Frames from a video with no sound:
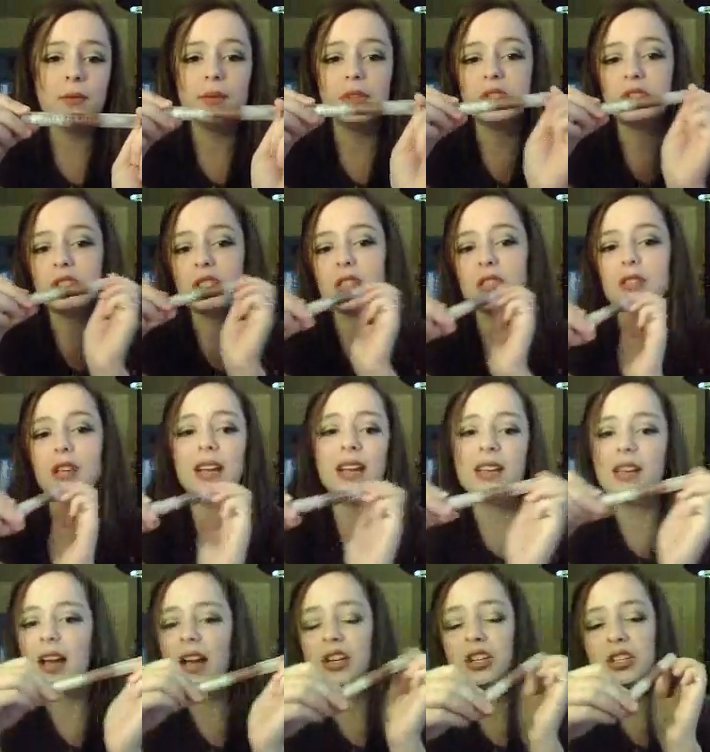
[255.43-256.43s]
which is I
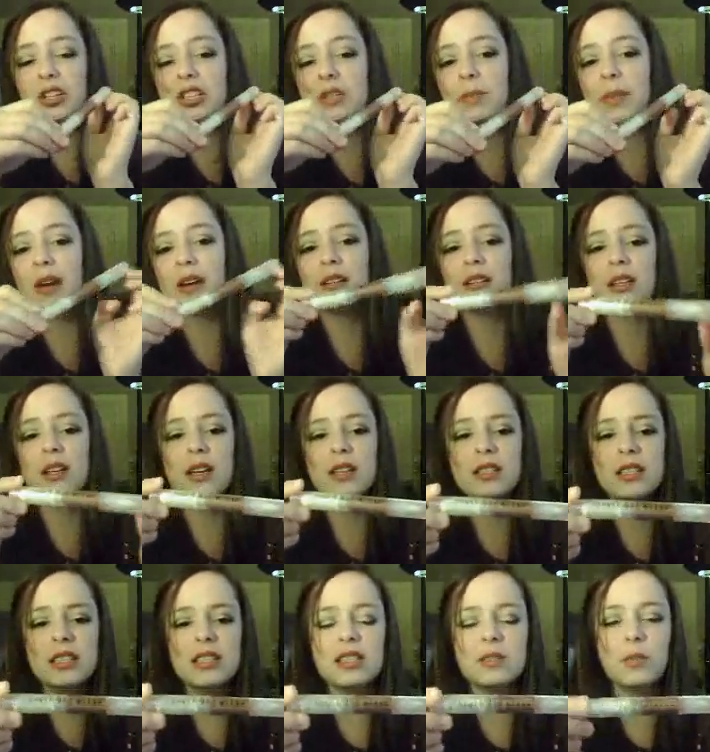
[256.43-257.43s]
didn't actually expect because
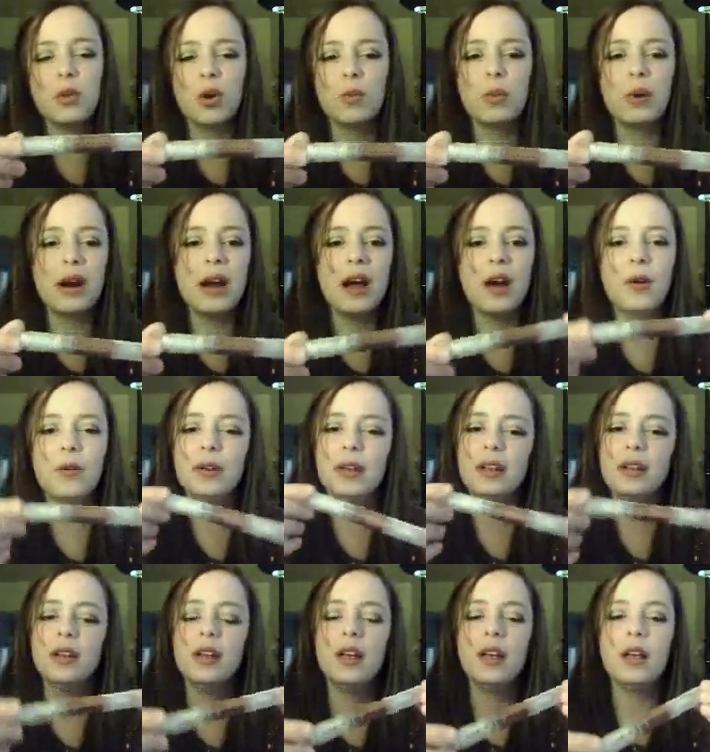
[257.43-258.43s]
this is more brown
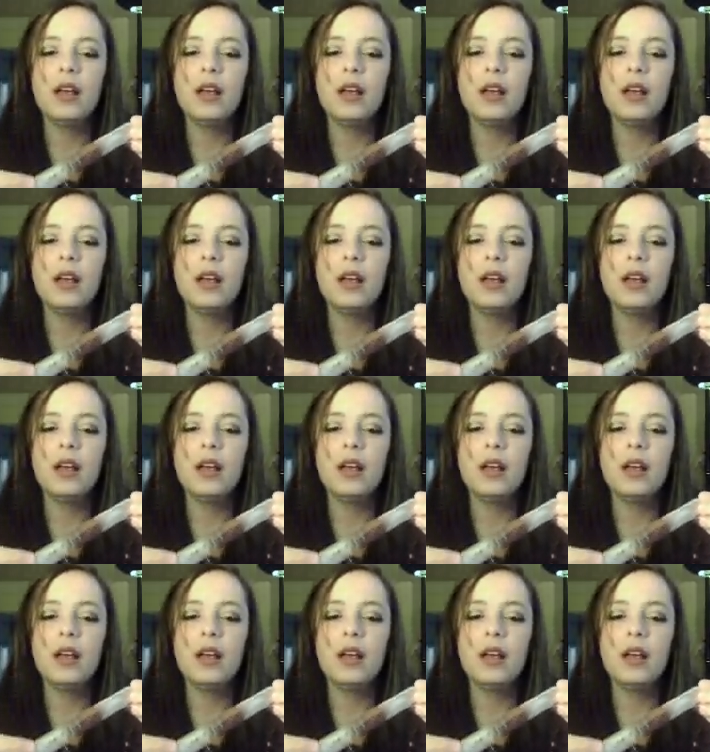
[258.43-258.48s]
and